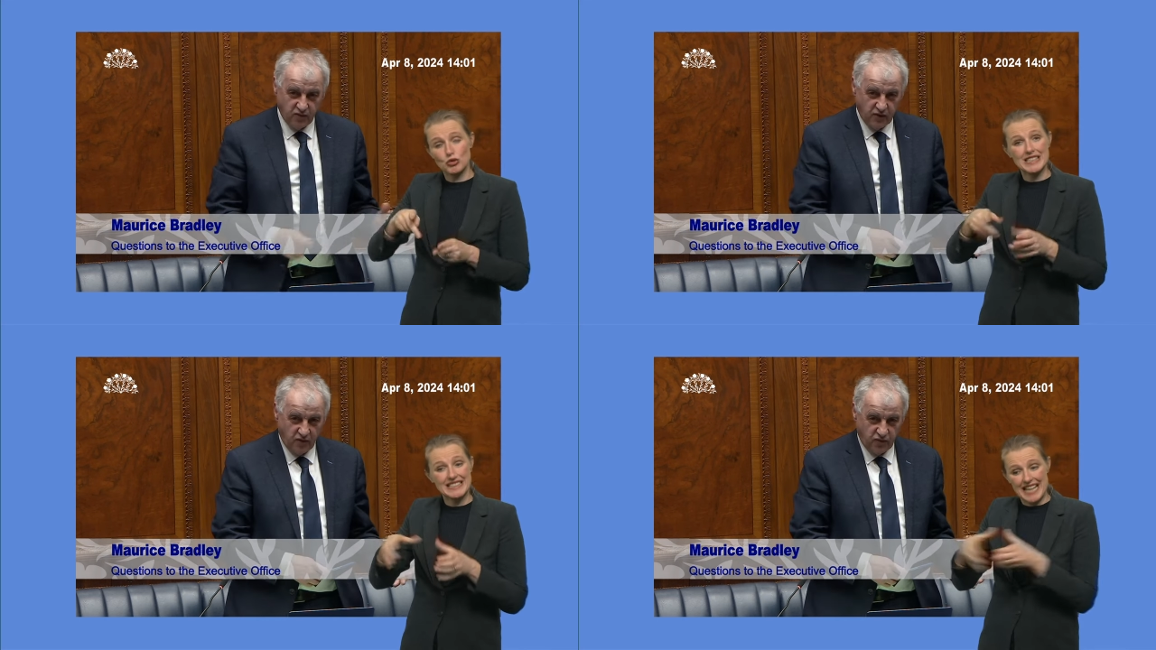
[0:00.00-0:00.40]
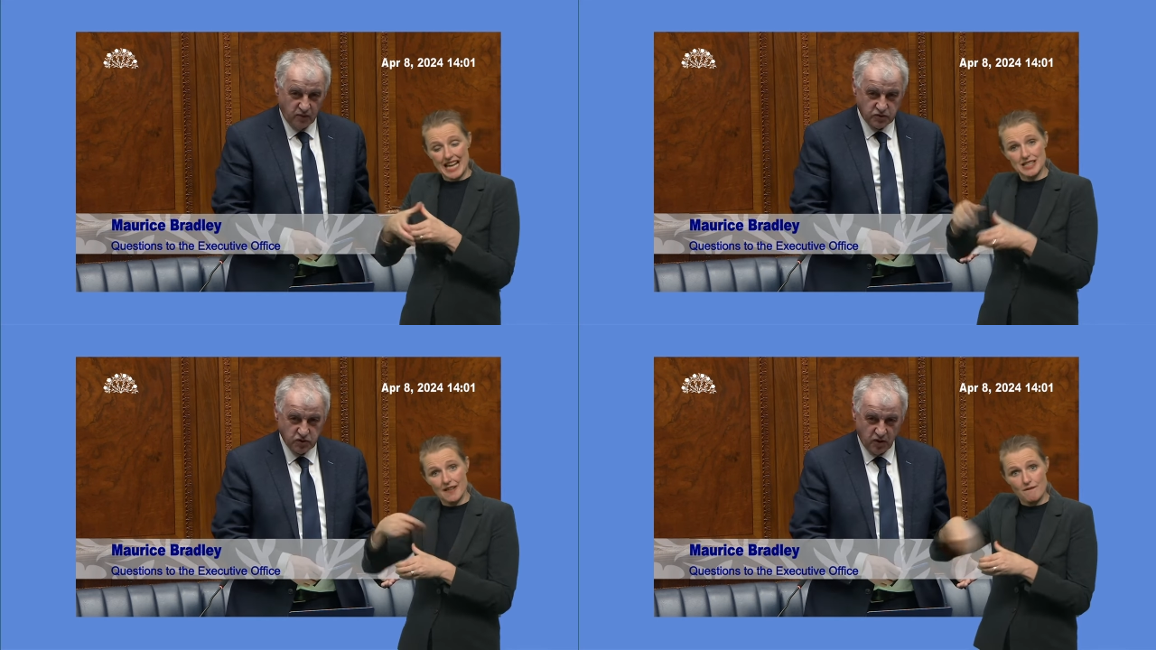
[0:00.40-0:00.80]
Speaker 1: from
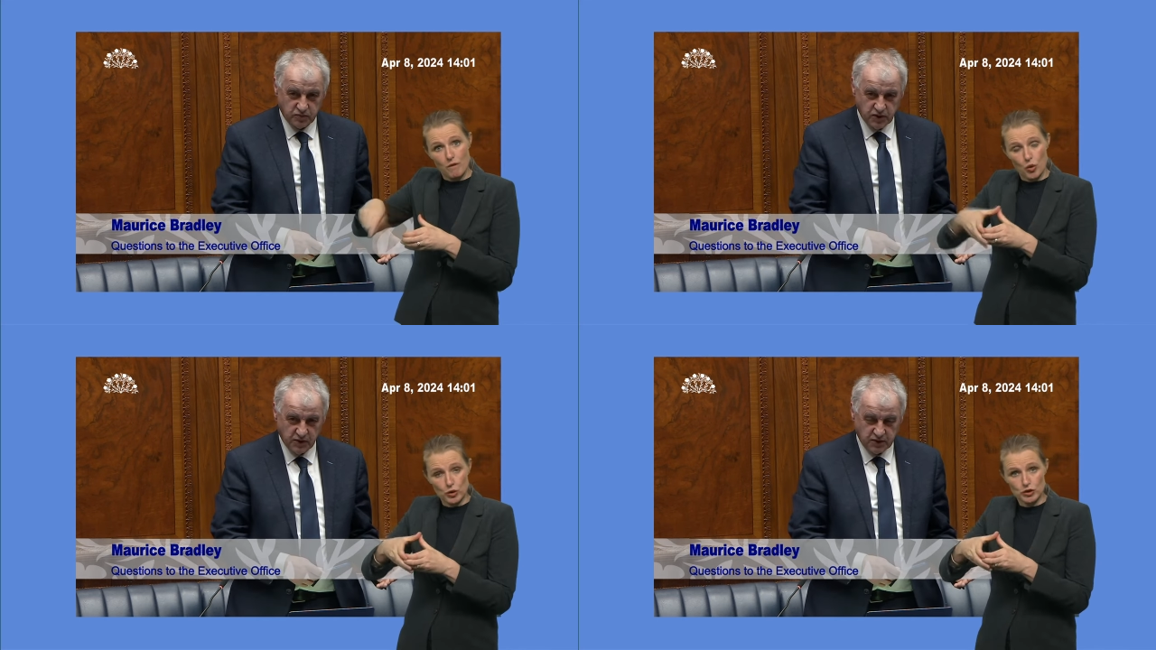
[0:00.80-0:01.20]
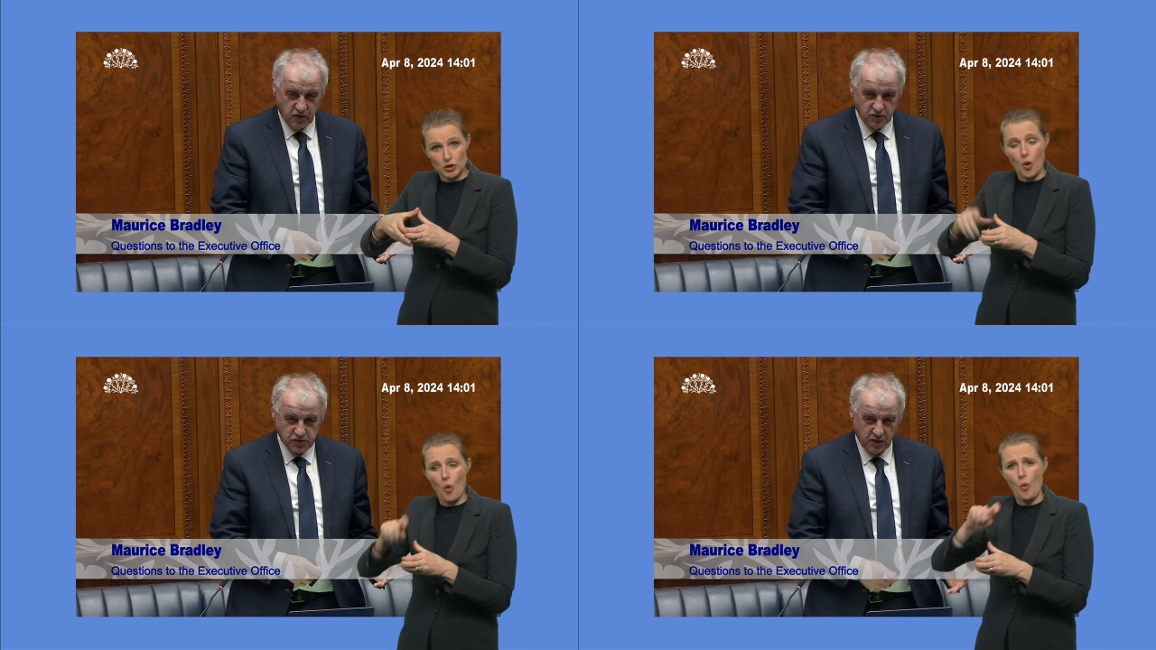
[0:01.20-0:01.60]
shops in the town
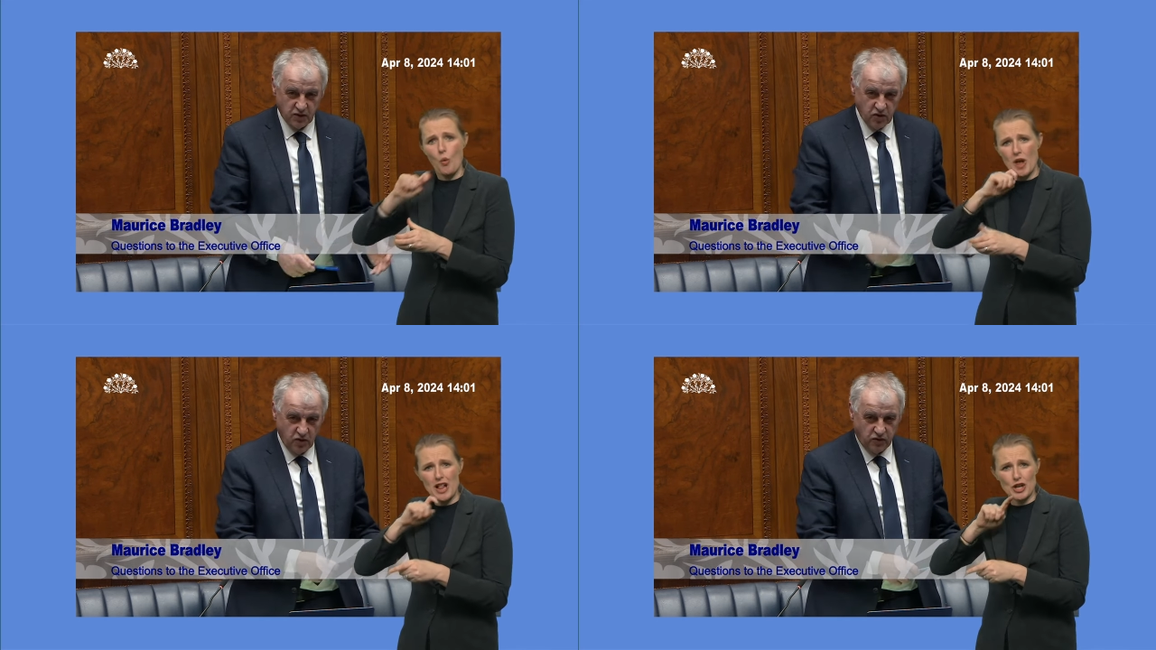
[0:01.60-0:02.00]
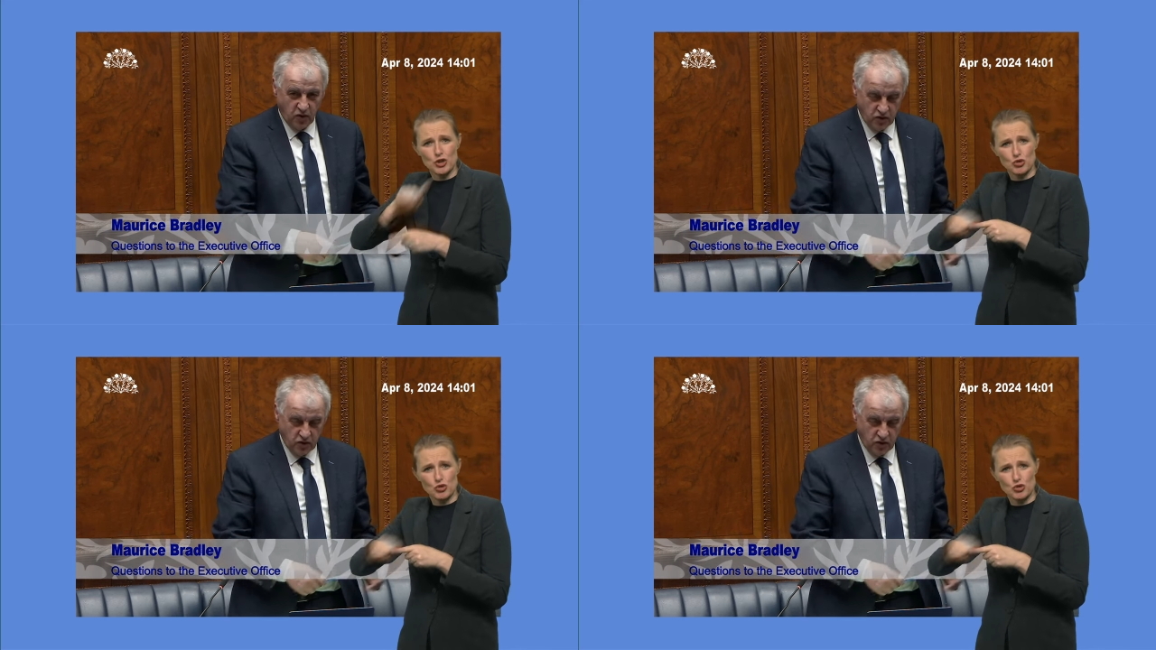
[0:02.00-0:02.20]
centre to out-of-town